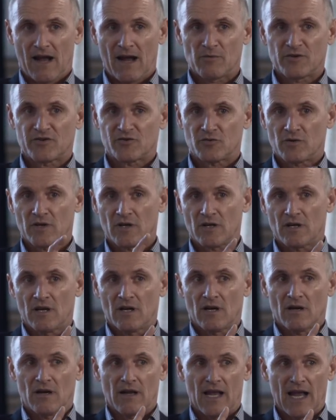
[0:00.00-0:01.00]
I was doing
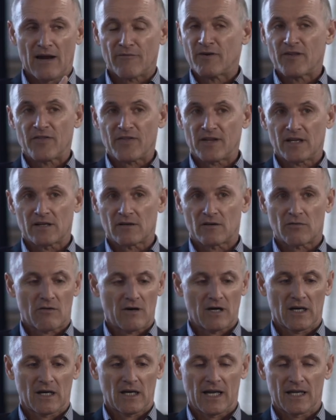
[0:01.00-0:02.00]
everything in
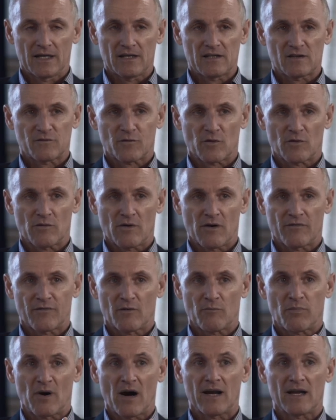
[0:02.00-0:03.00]
Coriolanus for,
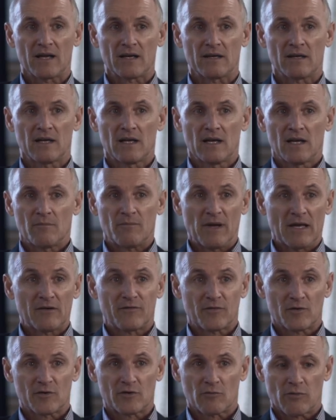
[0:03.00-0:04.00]
for Brian
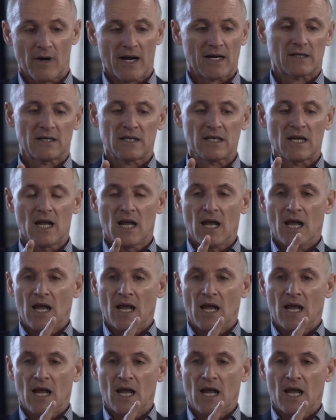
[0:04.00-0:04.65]
Bedford directing,